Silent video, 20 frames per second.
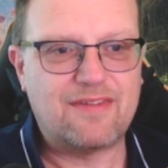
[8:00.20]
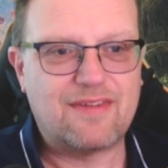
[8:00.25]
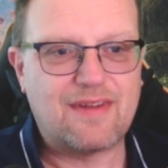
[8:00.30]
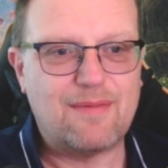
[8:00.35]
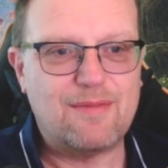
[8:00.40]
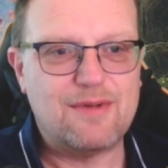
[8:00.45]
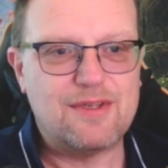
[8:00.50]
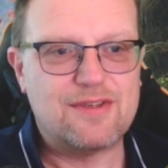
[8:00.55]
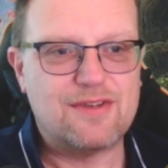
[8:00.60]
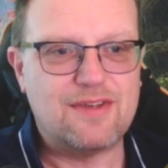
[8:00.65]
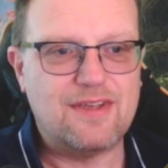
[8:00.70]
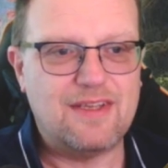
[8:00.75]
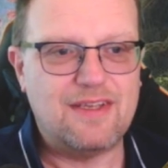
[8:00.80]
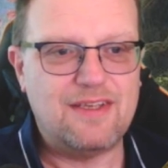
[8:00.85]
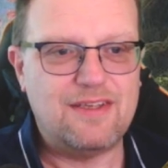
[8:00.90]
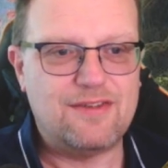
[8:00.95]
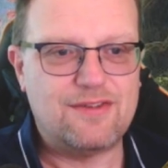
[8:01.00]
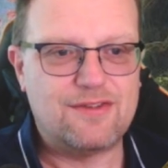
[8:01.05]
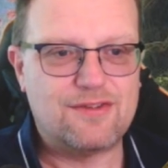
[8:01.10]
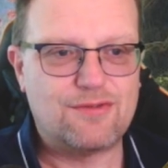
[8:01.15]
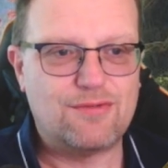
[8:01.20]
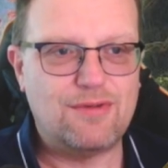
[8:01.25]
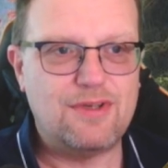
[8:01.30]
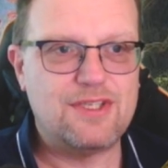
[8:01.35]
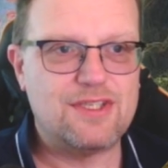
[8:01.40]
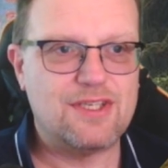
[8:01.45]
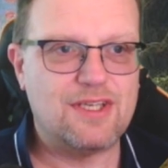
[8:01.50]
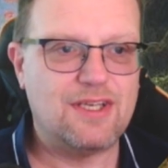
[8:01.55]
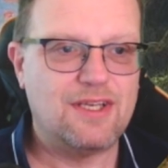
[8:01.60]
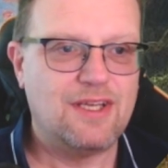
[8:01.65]
damage to each
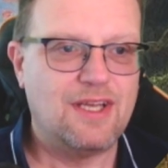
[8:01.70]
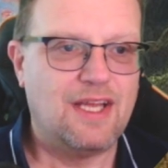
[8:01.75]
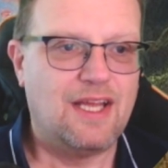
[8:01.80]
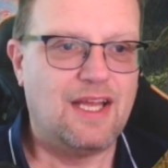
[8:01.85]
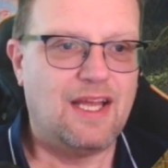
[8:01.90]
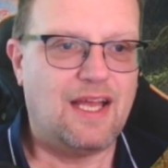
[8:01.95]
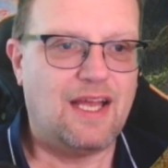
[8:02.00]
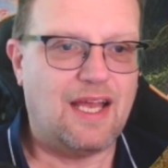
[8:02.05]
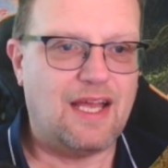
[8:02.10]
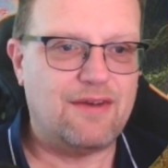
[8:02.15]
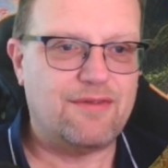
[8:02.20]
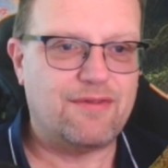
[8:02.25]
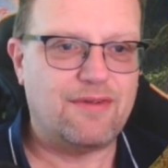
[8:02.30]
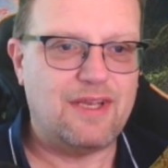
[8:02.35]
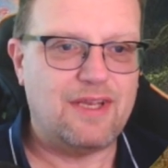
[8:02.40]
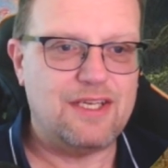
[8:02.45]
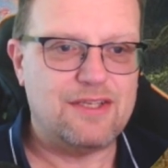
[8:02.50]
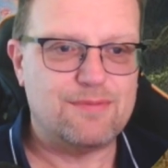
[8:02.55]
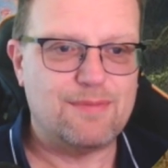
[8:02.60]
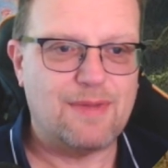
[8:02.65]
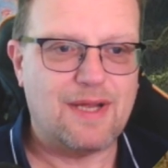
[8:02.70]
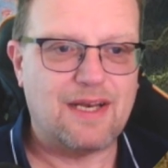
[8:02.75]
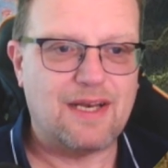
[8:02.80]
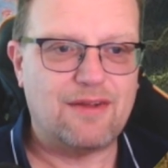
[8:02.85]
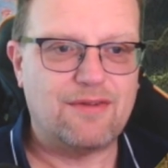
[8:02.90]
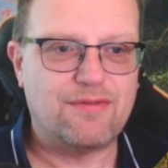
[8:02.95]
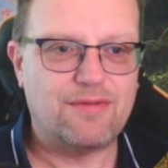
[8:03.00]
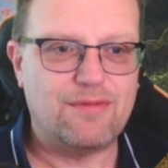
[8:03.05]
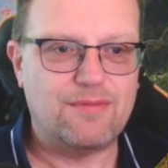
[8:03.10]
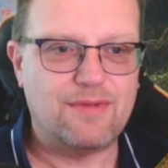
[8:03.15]
creature, and for each mana
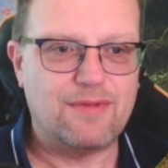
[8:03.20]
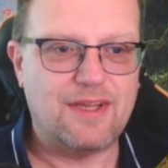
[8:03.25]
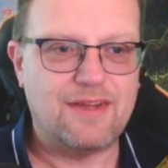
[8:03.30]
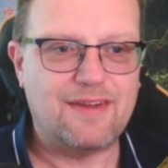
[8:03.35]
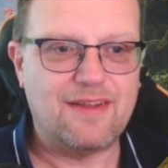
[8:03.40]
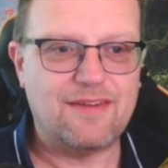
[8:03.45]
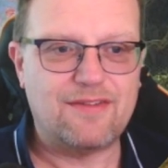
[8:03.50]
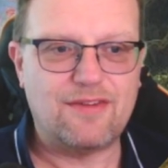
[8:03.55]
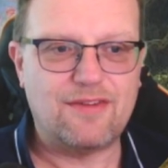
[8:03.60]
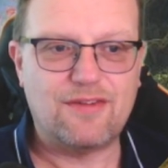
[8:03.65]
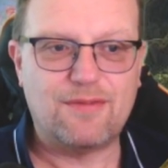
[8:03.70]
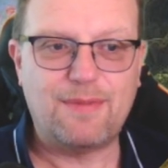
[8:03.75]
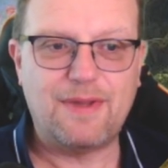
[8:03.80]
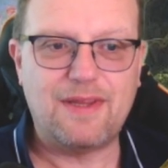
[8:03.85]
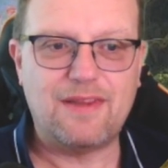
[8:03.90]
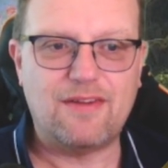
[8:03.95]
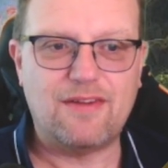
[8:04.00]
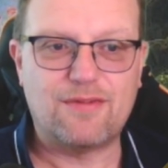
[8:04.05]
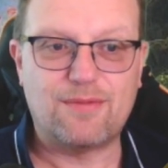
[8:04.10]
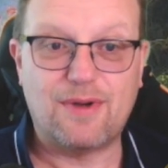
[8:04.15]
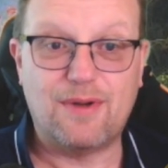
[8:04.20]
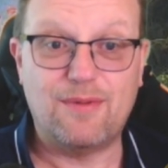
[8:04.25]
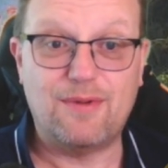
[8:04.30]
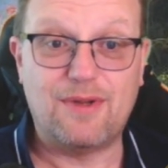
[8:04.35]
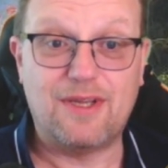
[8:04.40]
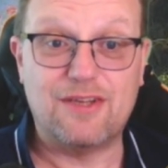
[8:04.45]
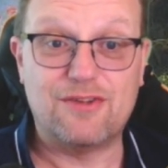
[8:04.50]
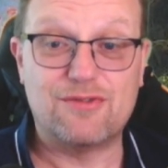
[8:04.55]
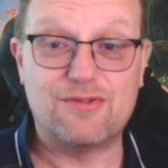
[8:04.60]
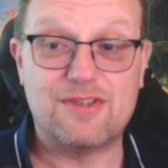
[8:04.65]
from the desert spent this way, we
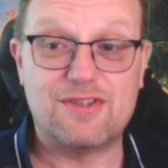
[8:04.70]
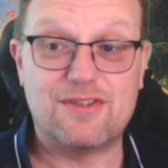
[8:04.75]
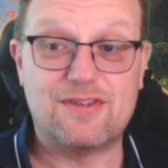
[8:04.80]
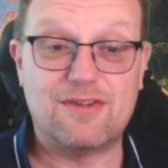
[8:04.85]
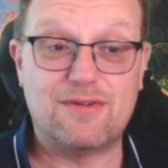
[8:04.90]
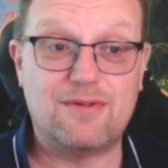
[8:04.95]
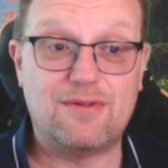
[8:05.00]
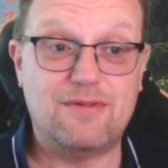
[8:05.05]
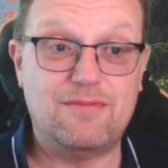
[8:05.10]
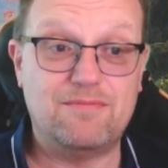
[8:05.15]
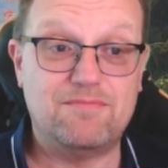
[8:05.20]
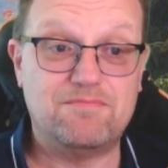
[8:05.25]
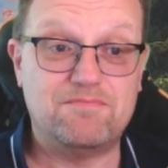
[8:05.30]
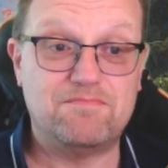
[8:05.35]
get a treasure token.